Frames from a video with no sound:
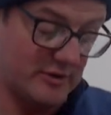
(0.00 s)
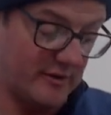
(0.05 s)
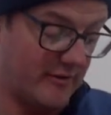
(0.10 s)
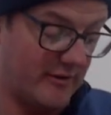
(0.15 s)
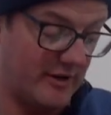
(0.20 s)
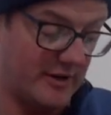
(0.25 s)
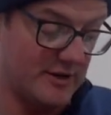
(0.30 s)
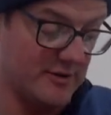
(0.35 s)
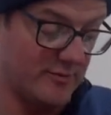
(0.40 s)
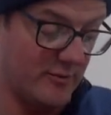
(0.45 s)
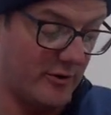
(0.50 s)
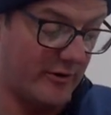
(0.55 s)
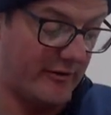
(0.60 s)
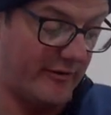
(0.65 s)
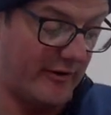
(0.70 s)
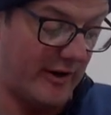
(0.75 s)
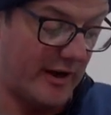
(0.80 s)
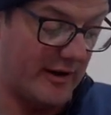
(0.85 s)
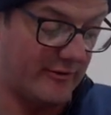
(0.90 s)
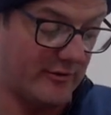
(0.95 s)
the very small
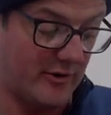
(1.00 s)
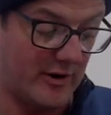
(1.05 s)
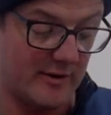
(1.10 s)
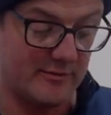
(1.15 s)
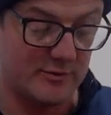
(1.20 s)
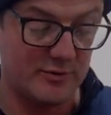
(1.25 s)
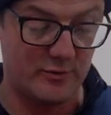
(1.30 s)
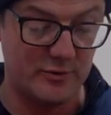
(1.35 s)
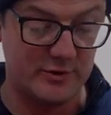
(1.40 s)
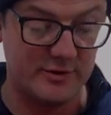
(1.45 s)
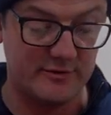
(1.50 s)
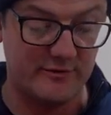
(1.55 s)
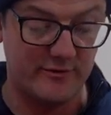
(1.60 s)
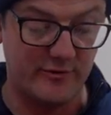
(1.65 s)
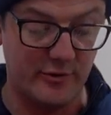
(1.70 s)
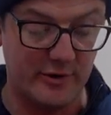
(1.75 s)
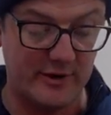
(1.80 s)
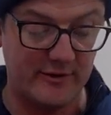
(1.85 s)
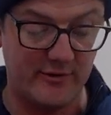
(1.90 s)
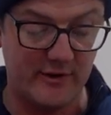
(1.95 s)
five grams and one's a
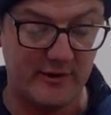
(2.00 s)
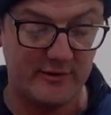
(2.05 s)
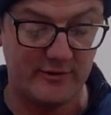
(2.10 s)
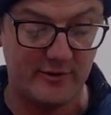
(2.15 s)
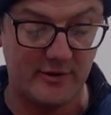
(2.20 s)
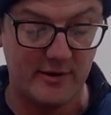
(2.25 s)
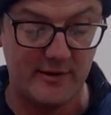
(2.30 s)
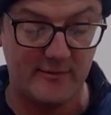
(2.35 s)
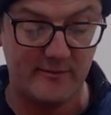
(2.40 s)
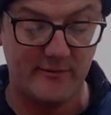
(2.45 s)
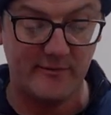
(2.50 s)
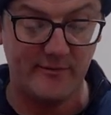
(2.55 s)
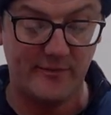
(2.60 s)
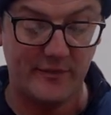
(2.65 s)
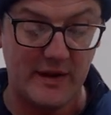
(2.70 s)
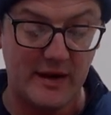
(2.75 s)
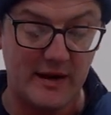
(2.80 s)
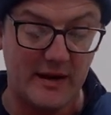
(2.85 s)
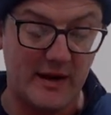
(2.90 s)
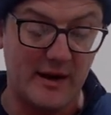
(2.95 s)
forty-five gram.
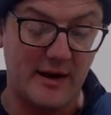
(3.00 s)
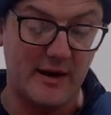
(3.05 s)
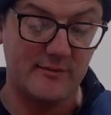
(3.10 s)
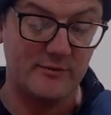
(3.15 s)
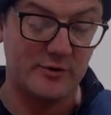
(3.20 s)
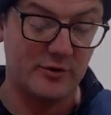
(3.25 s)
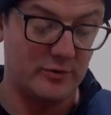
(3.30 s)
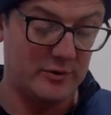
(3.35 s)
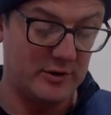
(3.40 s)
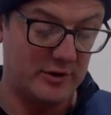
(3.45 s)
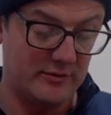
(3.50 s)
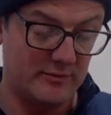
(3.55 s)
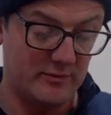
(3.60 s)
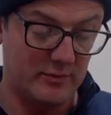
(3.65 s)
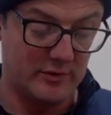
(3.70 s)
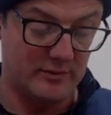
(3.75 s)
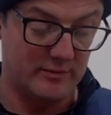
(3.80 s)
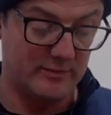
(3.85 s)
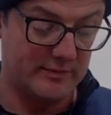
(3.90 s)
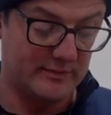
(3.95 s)
Um, so we'll,
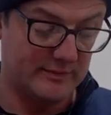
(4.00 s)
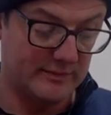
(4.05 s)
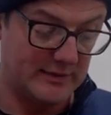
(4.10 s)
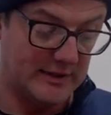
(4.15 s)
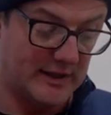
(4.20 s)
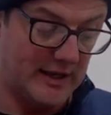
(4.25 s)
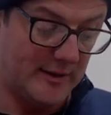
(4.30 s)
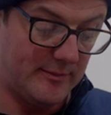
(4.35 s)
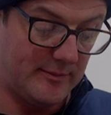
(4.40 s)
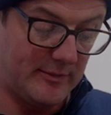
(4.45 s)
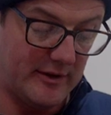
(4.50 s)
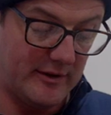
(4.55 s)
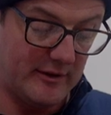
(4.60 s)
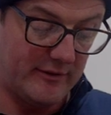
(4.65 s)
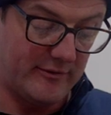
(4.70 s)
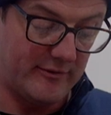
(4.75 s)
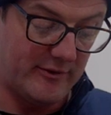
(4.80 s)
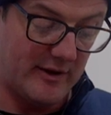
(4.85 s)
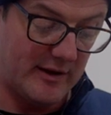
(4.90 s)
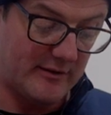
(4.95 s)
we'll keep the
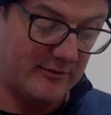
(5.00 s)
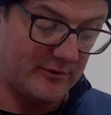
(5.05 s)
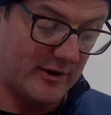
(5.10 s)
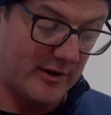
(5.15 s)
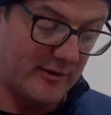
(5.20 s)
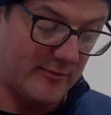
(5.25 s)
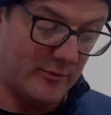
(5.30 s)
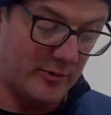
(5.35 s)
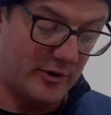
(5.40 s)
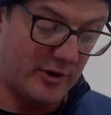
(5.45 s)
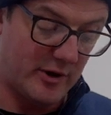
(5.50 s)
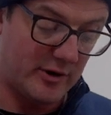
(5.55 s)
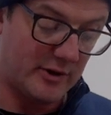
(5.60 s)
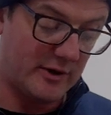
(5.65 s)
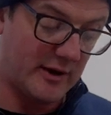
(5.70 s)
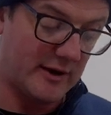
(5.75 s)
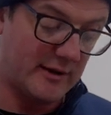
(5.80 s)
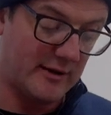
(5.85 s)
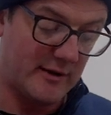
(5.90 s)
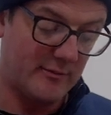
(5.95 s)
five gram one out,
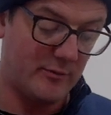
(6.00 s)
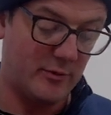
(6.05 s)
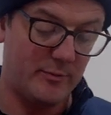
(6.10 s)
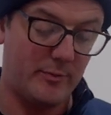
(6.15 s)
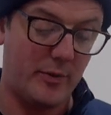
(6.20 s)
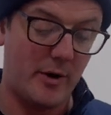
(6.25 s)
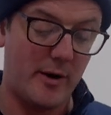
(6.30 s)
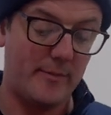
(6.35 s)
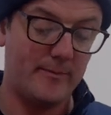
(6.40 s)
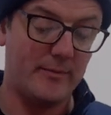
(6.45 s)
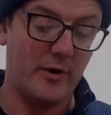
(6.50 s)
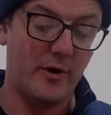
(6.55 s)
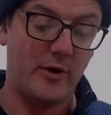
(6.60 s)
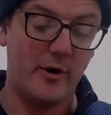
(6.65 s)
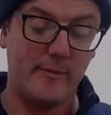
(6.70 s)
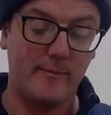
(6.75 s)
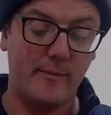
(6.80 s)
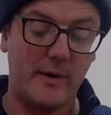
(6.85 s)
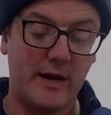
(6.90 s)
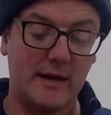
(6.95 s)
and then we'll pop the
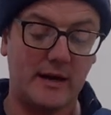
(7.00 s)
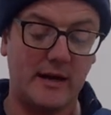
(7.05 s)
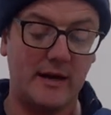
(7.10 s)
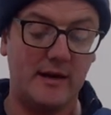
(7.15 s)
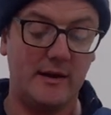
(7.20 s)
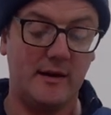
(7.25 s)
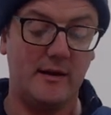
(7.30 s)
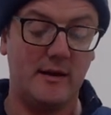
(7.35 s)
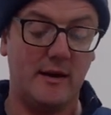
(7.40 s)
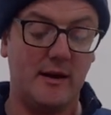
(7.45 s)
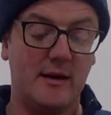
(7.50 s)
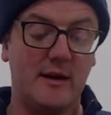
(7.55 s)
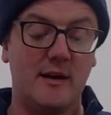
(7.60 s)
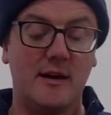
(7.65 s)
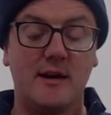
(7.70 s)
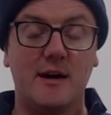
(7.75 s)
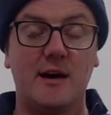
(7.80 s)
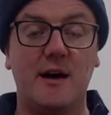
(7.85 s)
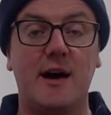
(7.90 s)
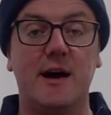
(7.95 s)
hop back in.
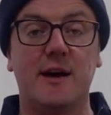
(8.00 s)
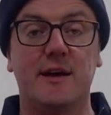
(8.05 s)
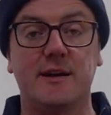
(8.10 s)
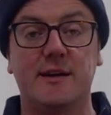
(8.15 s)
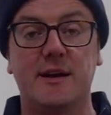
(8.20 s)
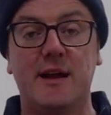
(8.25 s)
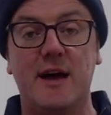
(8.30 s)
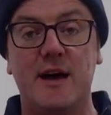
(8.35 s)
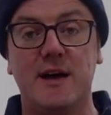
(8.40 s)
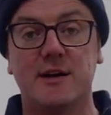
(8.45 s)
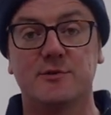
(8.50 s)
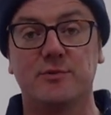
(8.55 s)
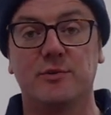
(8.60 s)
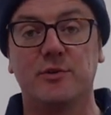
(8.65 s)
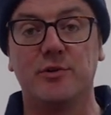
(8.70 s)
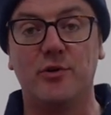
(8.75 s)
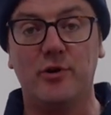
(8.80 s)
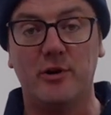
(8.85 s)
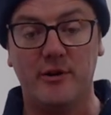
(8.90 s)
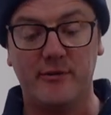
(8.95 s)
And as
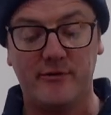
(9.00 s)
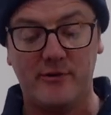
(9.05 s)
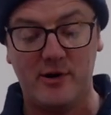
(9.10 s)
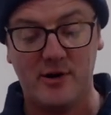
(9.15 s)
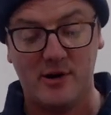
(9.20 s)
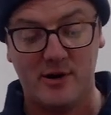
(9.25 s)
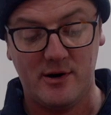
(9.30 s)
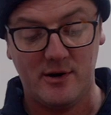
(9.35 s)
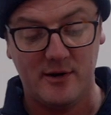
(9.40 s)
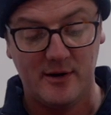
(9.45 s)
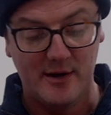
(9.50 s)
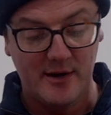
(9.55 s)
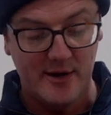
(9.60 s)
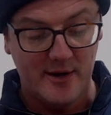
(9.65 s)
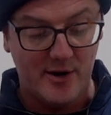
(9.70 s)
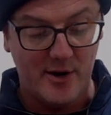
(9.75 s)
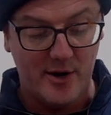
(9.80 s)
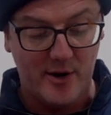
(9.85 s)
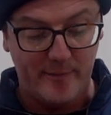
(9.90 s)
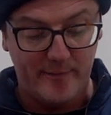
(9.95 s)
with all of our
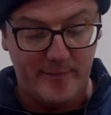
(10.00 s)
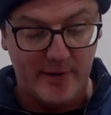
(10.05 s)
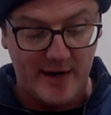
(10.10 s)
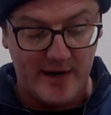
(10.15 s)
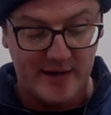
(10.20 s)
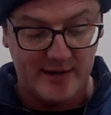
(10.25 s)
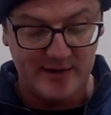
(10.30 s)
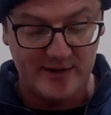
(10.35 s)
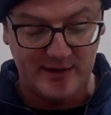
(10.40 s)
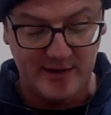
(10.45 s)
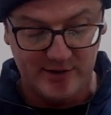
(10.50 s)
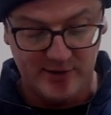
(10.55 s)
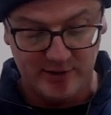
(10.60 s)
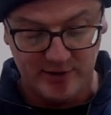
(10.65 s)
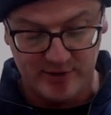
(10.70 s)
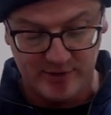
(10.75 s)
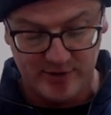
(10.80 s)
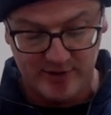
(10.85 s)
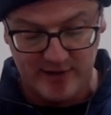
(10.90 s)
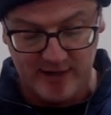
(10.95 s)
hop bags, you
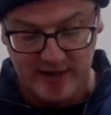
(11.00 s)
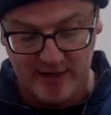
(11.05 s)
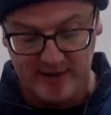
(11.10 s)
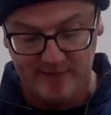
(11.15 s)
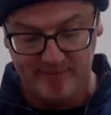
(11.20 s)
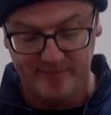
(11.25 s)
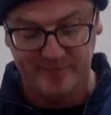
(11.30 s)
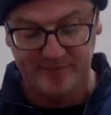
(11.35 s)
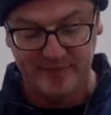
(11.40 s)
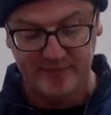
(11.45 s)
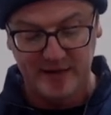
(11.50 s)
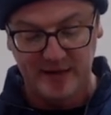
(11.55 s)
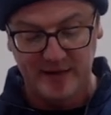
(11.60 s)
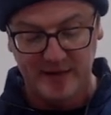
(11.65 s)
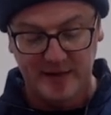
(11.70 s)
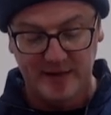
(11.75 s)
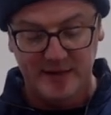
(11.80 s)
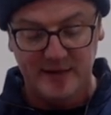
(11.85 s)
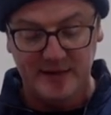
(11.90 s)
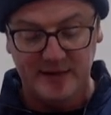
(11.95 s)
just um,
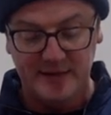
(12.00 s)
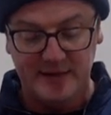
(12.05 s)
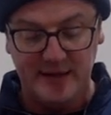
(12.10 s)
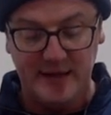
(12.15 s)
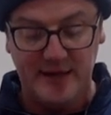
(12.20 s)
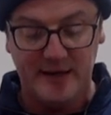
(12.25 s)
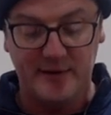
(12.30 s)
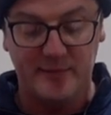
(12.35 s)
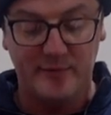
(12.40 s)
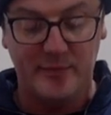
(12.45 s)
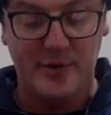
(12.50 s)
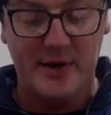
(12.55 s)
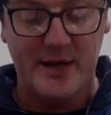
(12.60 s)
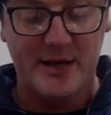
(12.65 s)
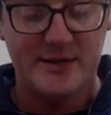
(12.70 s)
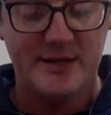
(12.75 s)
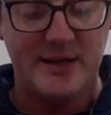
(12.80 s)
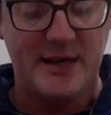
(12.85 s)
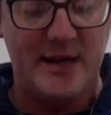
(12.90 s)
decompress